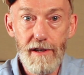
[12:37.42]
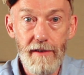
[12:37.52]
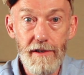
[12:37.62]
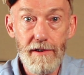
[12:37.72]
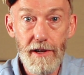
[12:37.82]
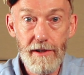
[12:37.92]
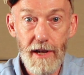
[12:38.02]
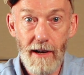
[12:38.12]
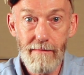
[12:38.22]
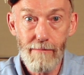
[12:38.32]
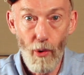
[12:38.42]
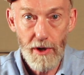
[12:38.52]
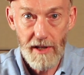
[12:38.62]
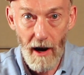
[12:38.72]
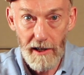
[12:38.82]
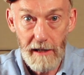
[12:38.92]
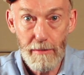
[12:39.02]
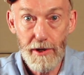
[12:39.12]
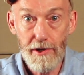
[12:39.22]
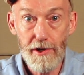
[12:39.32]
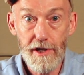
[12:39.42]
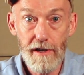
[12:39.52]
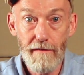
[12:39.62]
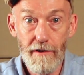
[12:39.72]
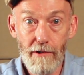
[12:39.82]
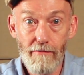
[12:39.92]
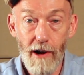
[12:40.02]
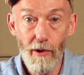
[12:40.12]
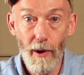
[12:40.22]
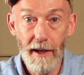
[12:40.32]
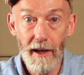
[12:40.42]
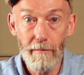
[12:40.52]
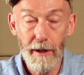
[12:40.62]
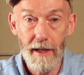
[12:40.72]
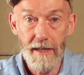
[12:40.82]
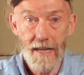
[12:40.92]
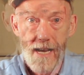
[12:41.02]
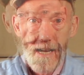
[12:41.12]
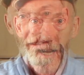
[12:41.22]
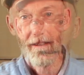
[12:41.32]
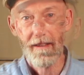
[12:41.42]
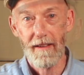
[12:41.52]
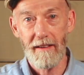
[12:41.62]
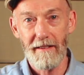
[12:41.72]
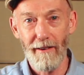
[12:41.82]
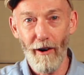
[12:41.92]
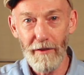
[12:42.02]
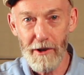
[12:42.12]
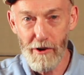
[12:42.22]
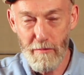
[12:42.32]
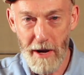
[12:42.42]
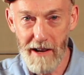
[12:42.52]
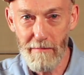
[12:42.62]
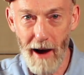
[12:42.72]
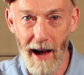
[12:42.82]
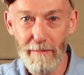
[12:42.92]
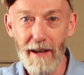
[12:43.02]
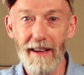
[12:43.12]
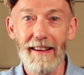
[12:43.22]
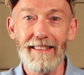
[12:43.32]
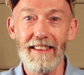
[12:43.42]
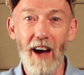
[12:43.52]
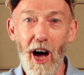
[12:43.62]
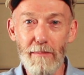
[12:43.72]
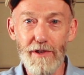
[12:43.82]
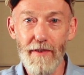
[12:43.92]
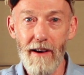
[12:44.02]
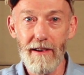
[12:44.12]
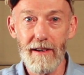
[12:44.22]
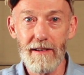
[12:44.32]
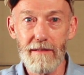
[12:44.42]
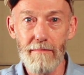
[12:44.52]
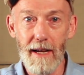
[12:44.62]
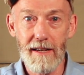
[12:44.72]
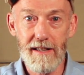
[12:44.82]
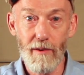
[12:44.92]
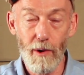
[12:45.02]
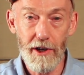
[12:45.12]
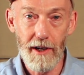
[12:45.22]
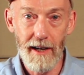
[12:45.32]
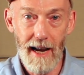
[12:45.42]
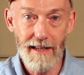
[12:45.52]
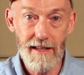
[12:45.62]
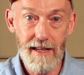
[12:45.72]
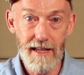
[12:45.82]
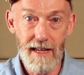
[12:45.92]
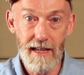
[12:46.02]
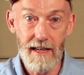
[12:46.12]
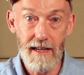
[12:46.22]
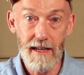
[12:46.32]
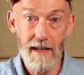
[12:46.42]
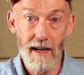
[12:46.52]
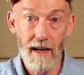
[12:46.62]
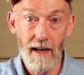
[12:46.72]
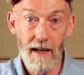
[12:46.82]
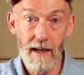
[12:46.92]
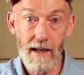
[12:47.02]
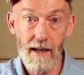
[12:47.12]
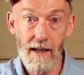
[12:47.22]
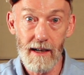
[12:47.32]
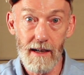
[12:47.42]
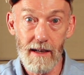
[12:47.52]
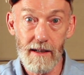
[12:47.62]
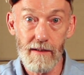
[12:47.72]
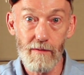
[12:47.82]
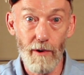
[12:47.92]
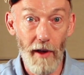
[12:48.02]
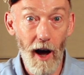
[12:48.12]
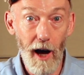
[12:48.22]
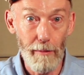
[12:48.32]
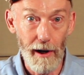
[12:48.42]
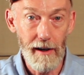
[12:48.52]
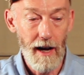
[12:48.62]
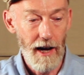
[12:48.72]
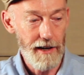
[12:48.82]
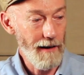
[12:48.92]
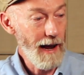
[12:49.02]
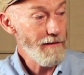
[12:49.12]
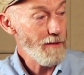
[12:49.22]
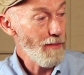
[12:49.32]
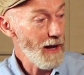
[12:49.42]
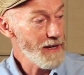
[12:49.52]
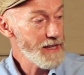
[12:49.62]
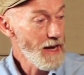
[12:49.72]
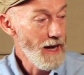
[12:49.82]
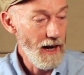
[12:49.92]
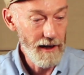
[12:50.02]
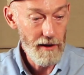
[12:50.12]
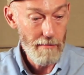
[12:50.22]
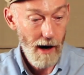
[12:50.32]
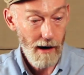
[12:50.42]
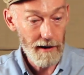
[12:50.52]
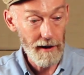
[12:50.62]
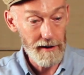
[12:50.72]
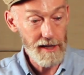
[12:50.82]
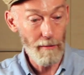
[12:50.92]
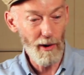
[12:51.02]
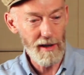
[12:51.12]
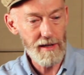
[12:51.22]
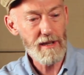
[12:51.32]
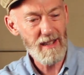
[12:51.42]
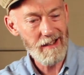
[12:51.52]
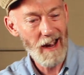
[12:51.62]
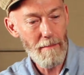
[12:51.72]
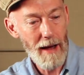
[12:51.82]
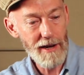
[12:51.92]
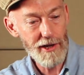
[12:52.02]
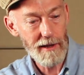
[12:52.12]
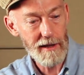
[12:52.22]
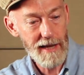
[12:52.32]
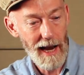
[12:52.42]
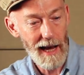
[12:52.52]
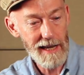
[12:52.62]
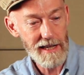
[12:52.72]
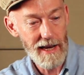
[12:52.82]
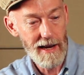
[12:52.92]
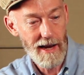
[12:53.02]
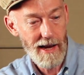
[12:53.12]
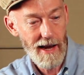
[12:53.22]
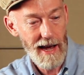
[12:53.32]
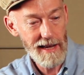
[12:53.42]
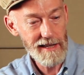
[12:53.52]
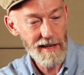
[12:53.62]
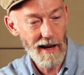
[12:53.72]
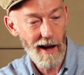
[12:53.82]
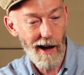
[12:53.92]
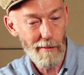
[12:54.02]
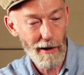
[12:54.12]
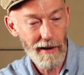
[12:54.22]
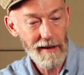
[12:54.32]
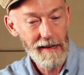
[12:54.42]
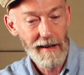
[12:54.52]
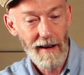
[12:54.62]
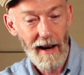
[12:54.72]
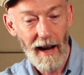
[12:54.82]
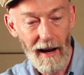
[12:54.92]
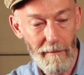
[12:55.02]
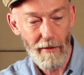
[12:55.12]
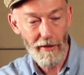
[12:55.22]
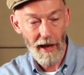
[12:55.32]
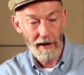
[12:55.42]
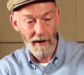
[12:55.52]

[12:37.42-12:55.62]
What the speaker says: of introducing more starting positions for the railway companies. On the European map, the Harbours variant means that when you connect a city with a harbour, you're allowed to place another marker somewhere else. Just imagine that Tallahassee has a harbour, then